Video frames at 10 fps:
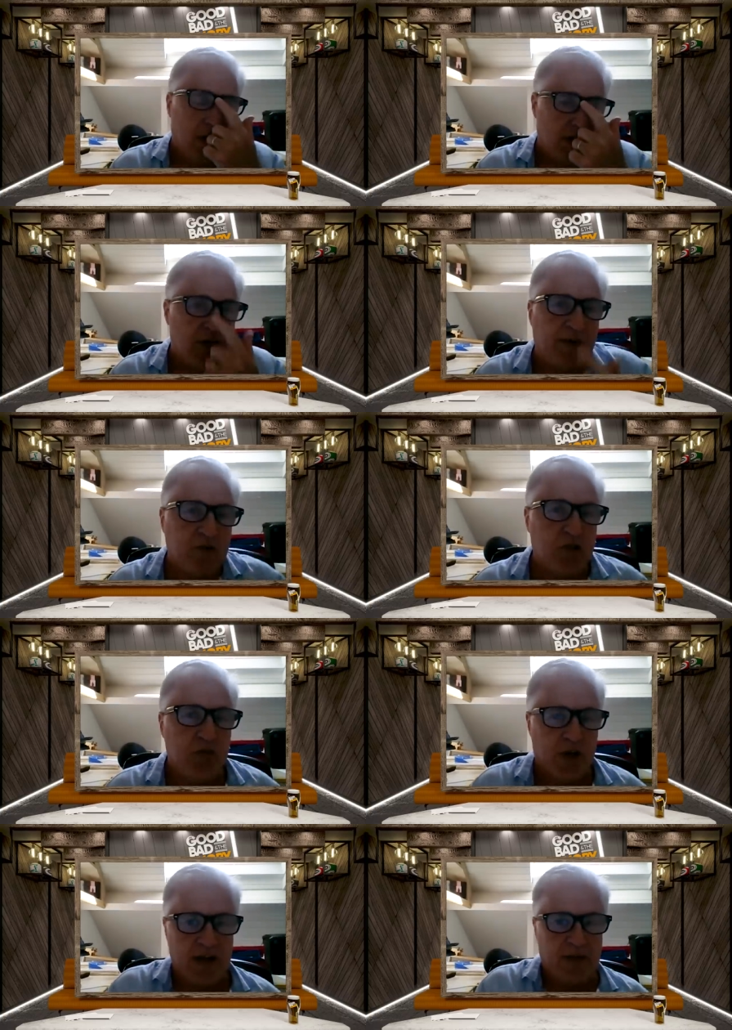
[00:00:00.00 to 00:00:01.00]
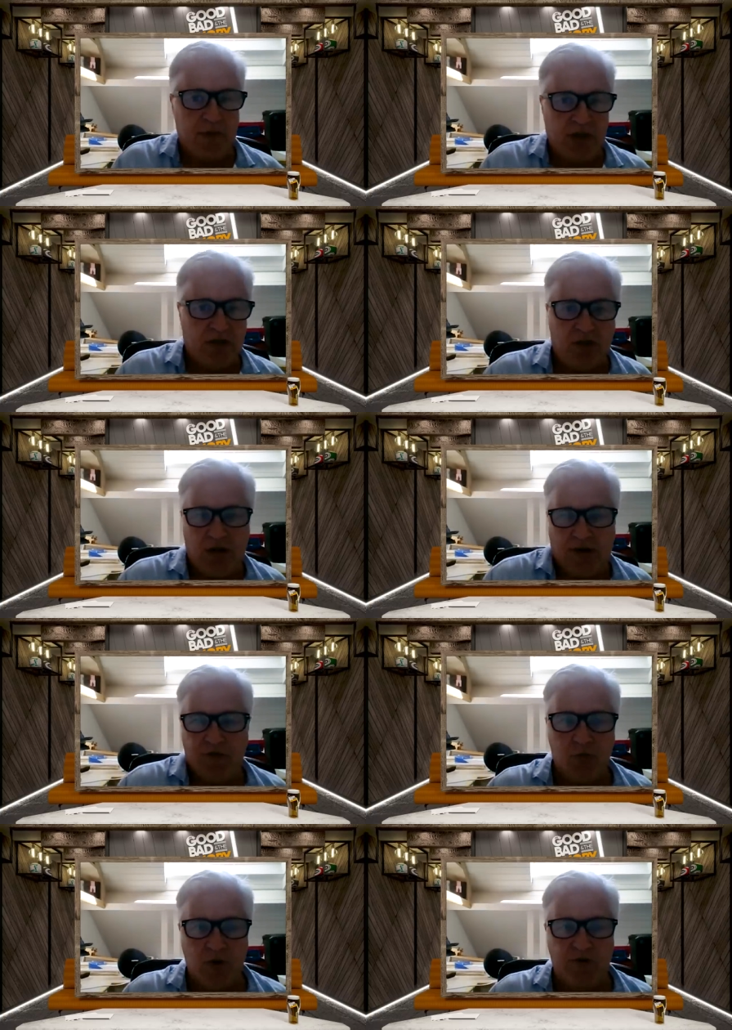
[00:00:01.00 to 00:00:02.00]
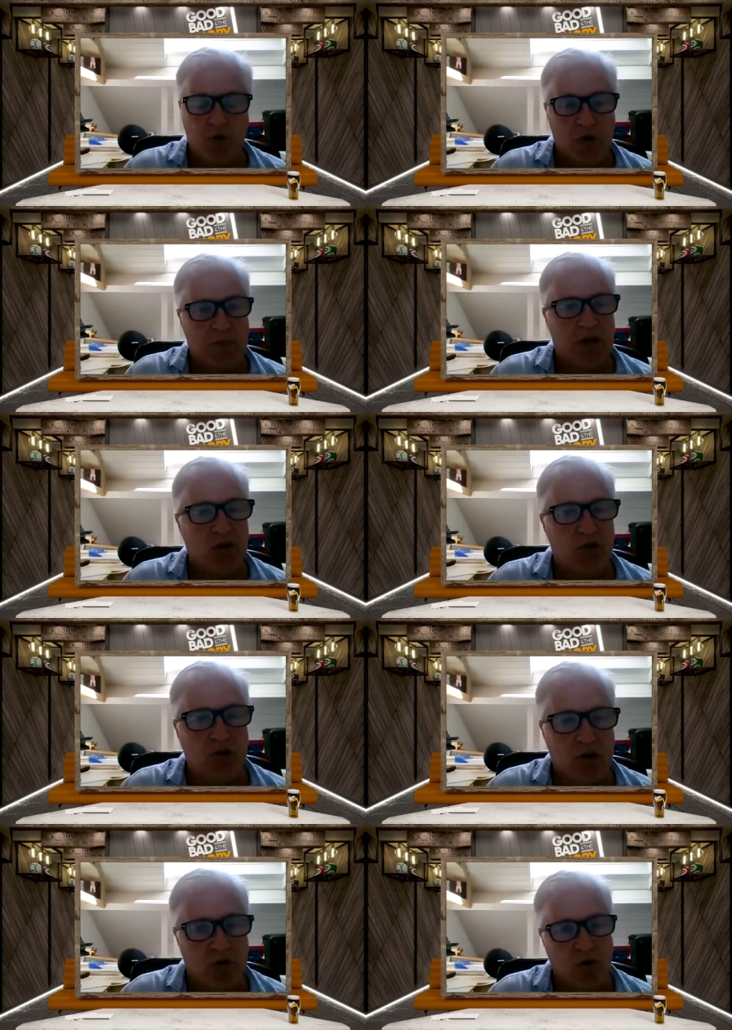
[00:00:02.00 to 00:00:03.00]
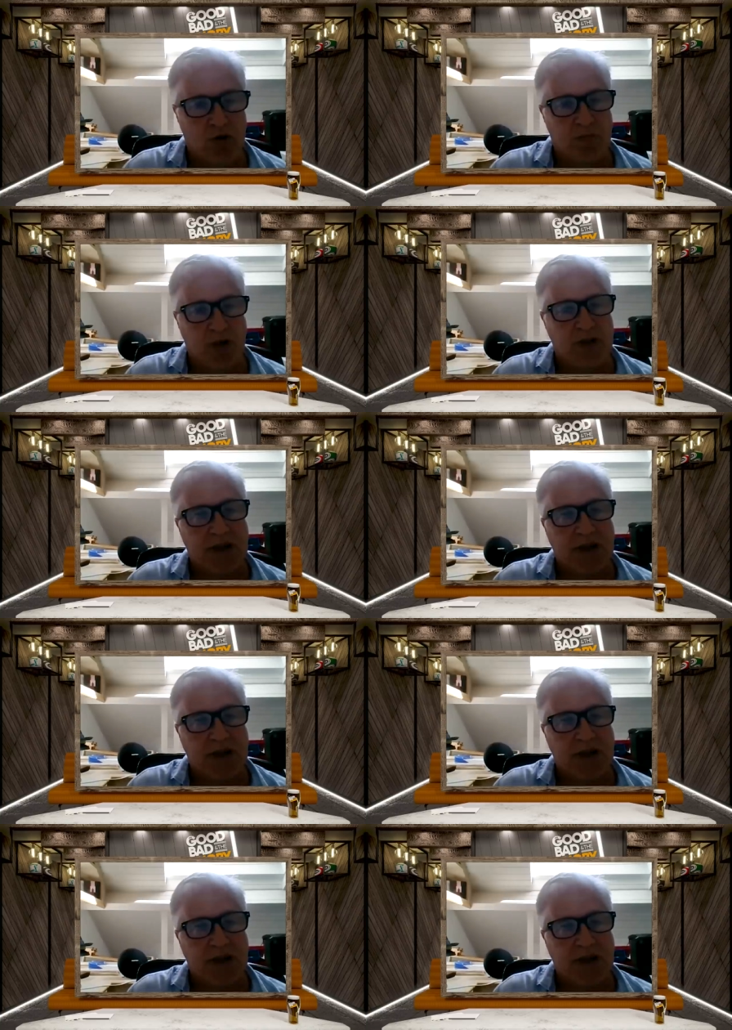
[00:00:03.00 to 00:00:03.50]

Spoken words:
And you have to do that. I mean, you have to, if you want to be good, you've got to work bloody